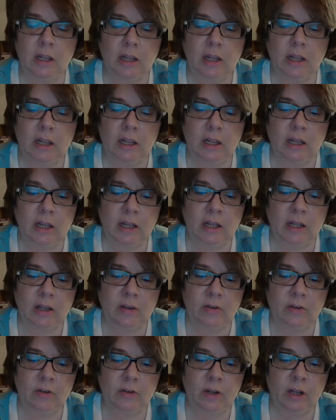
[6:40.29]

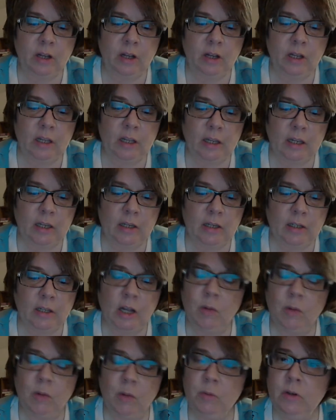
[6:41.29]
and I
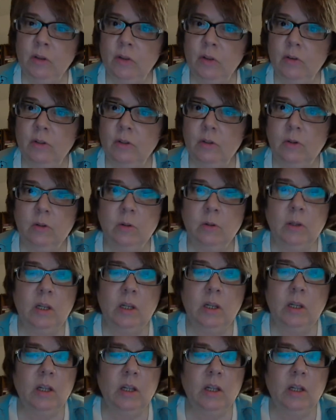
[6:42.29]
got one of those little